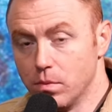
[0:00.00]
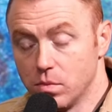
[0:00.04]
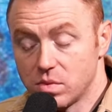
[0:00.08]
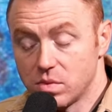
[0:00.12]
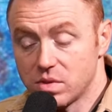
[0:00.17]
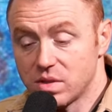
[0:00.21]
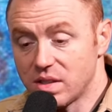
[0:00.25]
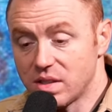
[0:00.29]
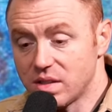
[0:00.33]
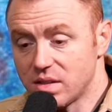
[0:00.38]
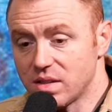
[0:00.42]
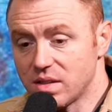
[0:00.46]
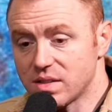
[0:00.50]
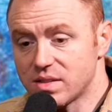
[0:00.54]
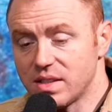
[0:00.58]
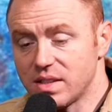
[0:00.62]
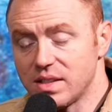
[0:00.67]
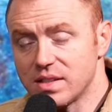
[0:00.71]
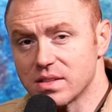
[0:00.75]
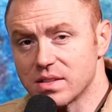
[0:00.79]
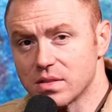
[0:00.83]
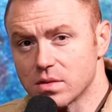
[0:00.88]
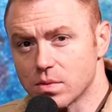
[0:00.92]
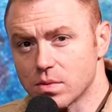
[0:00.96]
The, the
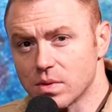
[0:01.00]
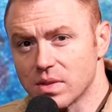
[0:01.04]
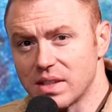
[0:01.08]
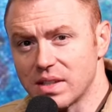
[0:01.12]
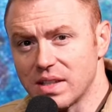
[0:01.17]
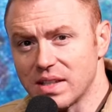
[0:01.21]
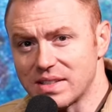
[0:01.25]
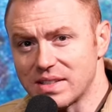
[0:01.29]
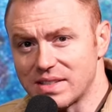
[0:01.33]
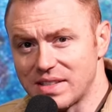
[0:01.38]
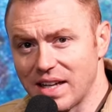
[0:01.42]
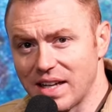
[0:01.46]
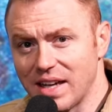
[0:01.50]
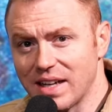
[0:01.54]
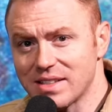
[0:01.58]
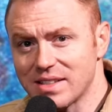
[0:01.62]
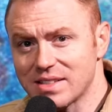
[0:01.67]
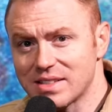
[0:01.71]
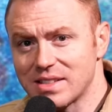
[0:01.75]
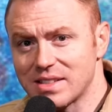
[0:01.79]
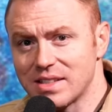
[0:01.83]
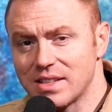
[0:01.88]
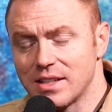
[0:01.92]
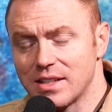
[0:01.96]
season's really a
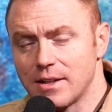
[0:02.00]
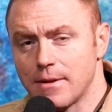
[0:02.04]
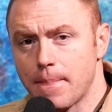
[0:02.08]
test.